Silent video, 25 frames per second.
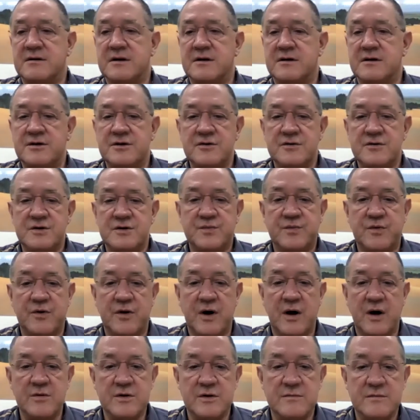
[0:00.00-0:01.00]
a huge
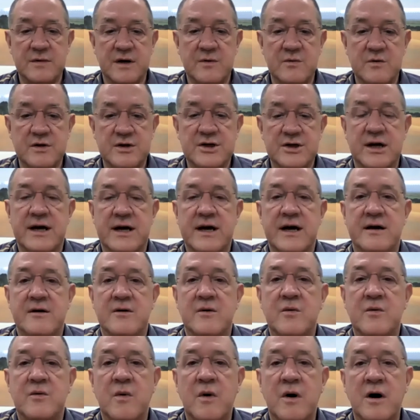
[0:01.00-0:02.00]
problem i wish i had
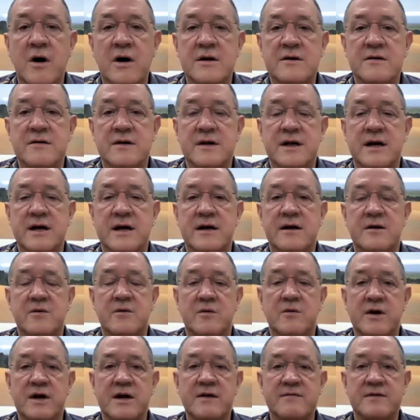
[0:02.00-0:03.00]
a wand that i could
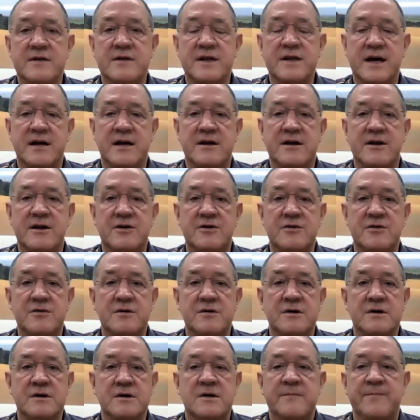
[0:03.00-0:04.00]
wave at that queue